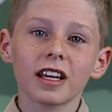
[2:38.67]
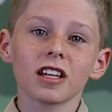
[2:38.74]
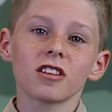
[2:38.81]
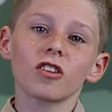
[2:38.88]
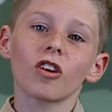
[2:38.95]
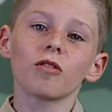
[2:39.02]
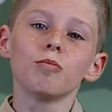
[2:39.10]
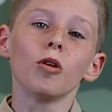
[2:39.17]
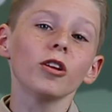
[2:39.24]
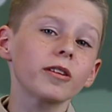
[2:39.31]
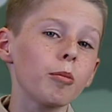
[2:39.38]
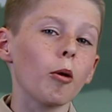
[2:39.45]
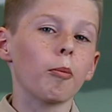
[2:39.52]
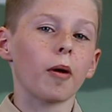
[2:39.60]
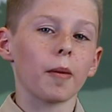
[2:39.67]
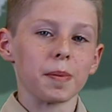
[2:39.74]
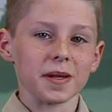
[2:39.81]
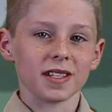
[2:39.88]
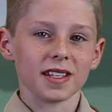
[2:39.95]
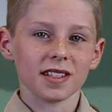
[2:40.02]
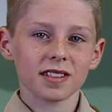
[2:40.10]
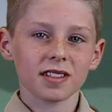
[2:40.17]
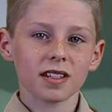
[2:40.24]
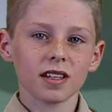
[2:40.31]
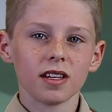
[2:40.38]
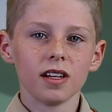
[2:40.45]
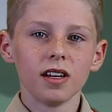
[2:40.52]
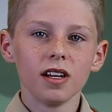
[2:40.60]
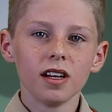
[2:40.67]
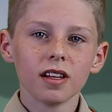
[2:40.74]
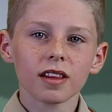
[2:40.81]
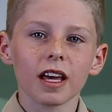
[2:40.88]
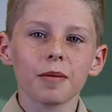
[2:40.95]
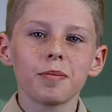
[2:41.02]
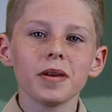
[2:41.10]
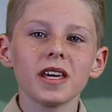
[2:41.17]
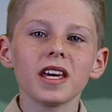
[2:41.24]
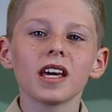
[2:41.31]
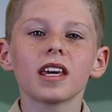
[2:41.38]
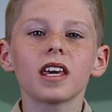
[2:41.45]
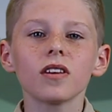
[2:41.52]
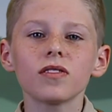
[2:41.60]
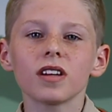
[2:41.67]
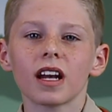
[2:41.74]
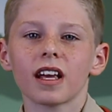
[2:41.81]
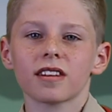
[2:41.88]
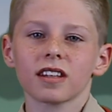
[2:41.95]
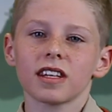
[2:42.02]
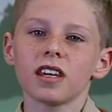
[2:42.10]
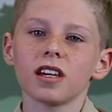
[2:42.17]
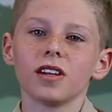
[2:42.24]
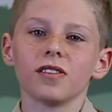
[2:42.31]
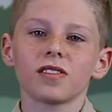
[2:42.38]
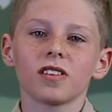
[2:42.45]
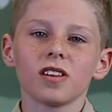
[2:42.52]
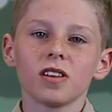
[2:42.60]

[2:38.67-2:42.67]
can serve multiple purposes, like being given as a gift.